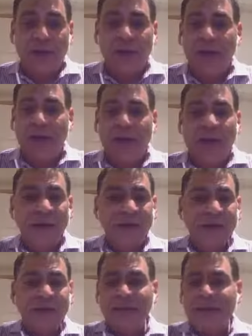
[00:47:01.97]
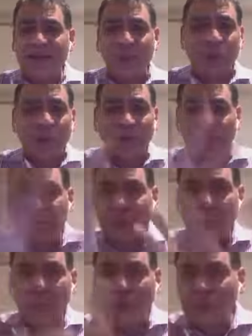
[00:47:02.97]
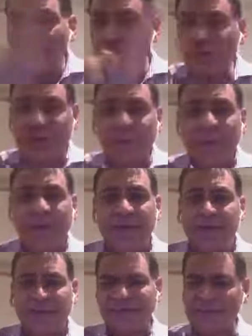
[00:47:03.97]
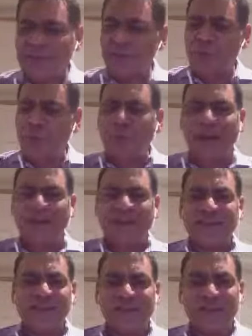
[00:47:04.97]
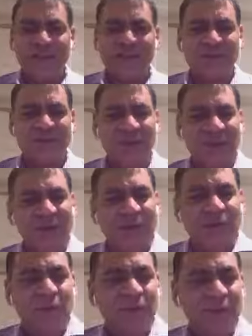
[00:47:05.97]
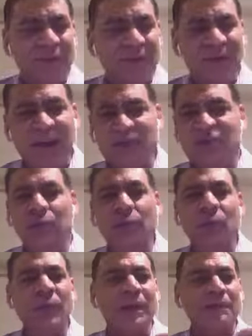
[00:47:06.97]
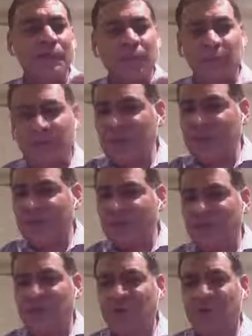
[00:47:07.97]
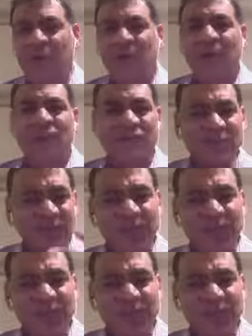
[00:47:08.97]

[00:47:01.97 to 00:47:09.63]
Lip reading: How do you like the workflow when you're pushing buttons? Because some people will buy something because they're attached to a rep, or they're attached to just a